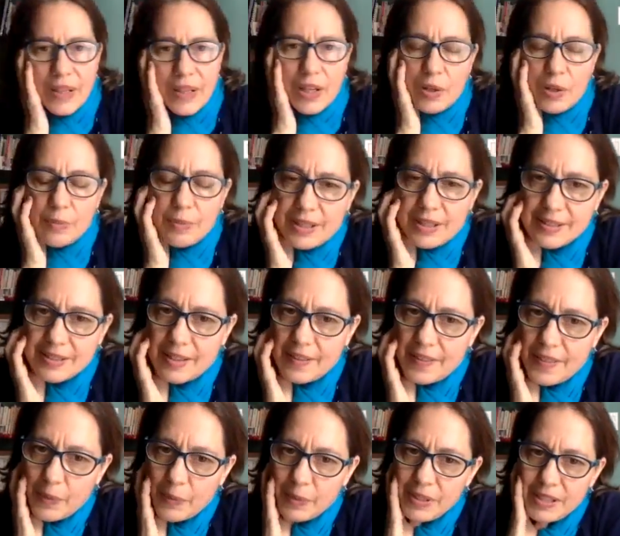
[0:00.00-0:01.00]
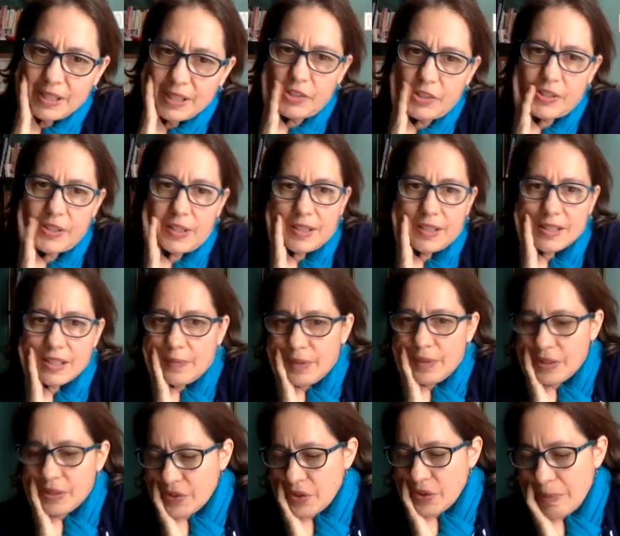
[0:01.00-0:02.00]
here because I think we're touching on
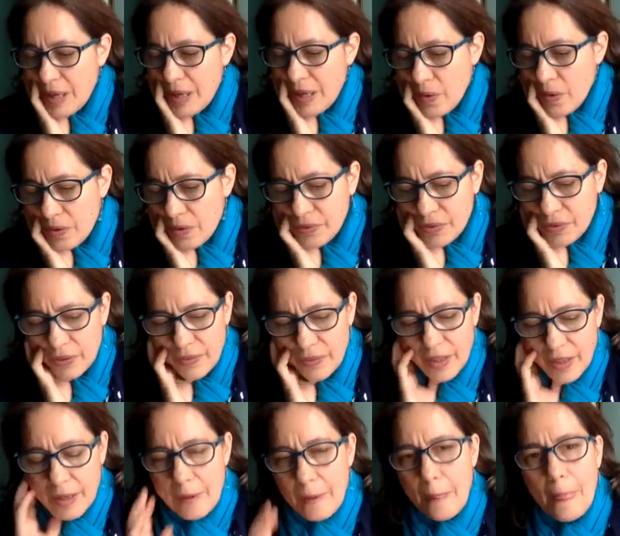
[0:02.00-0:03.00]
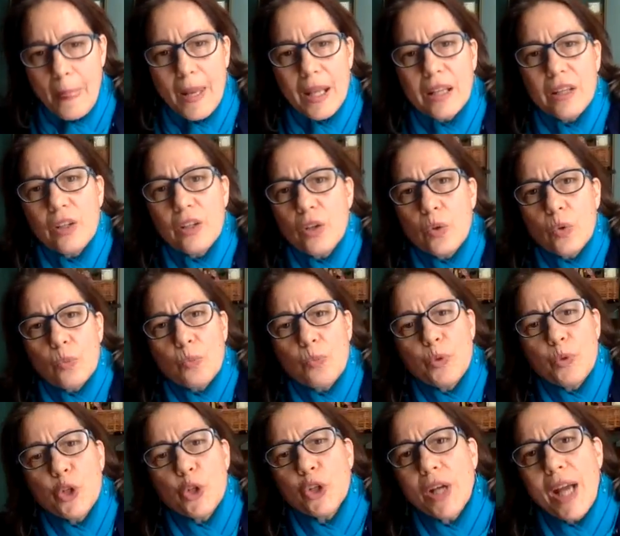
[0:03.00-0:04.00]
something so powerful that, you know,
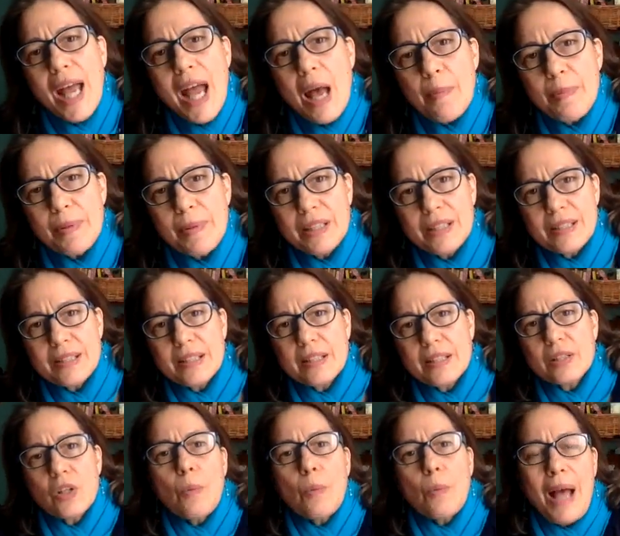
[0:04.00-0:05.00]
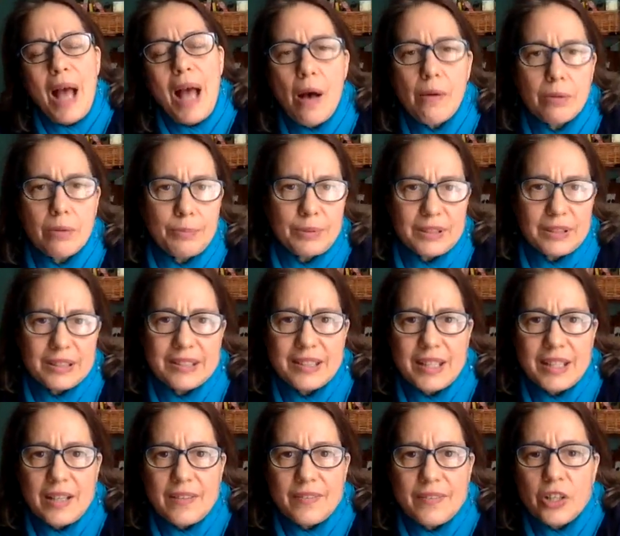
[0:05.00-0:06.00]
your happiness is so palpable,
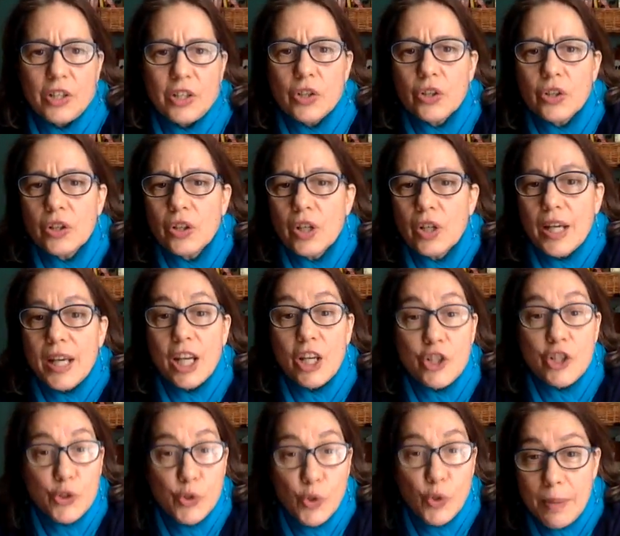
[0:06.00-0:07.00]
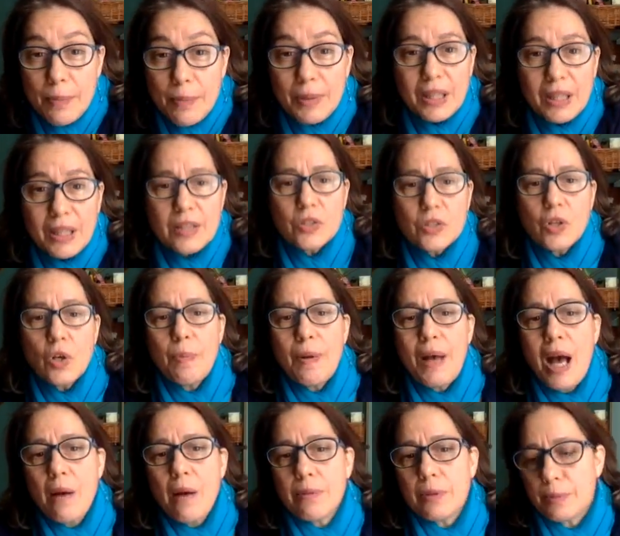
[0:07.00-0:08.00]
Steve, and your enjoyment is so
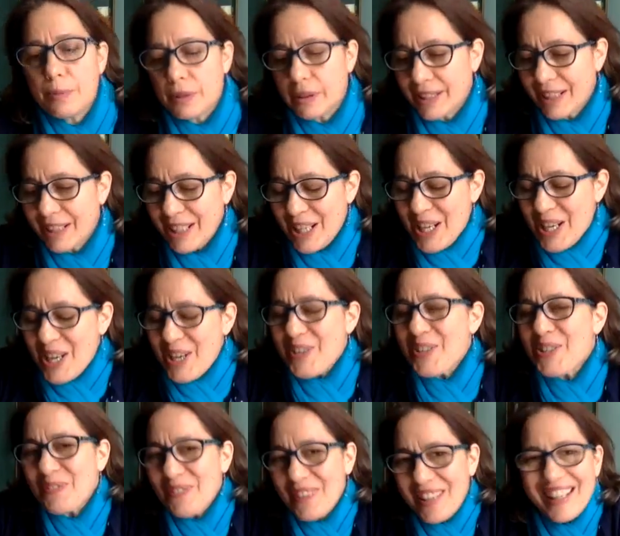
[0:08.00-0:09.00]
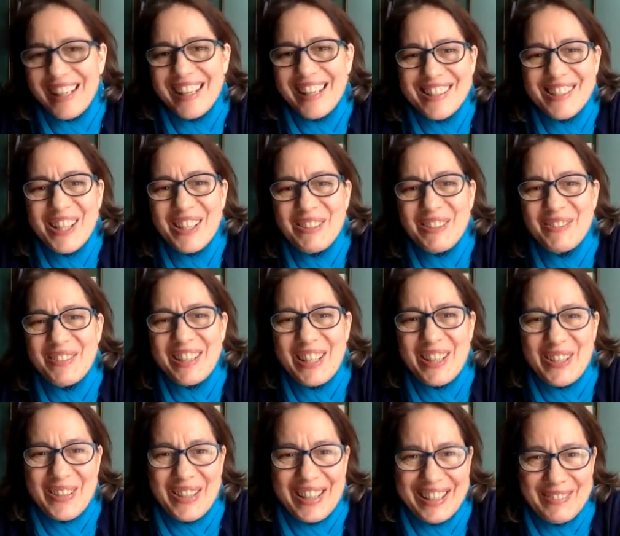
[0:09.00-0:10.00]
palpable. And it was funny. I saw a
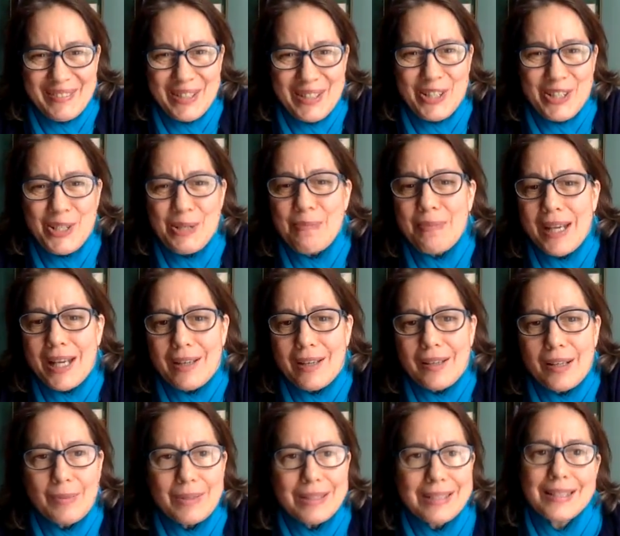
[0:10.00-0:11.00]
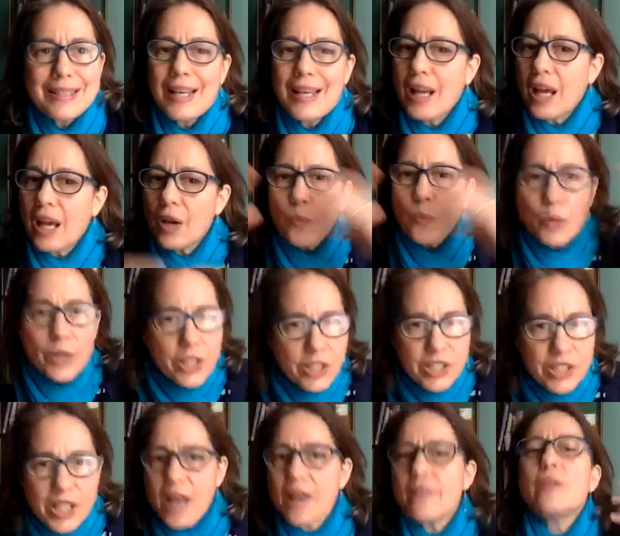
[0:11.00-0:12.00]
video where Jim Carrey was said, I
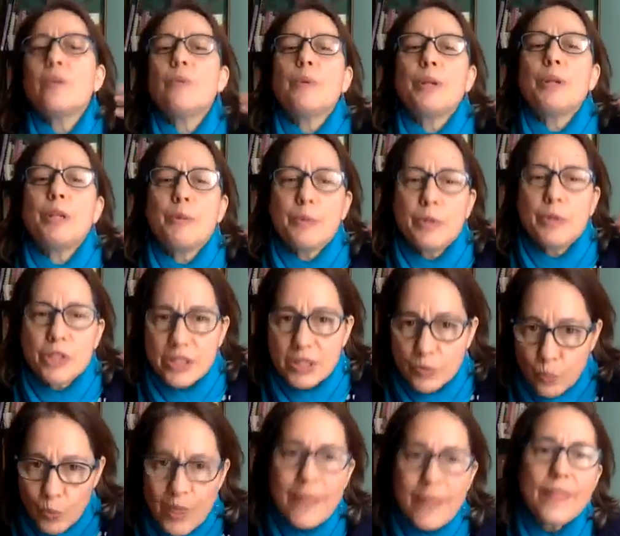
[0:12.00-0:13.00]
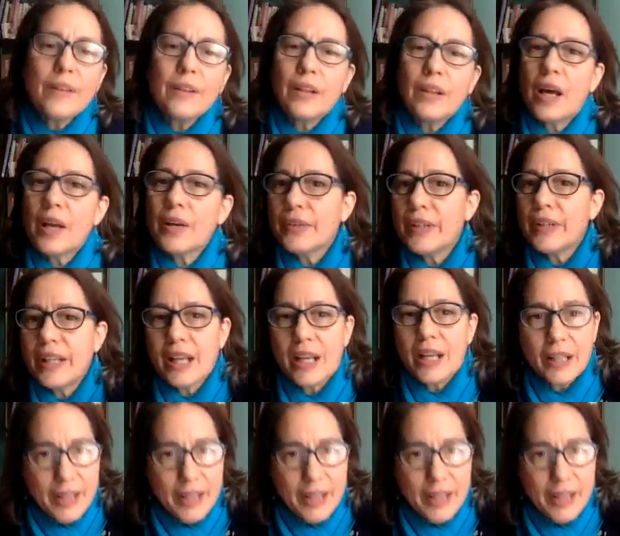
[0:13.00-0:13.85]
wish everybody would just win the lottery and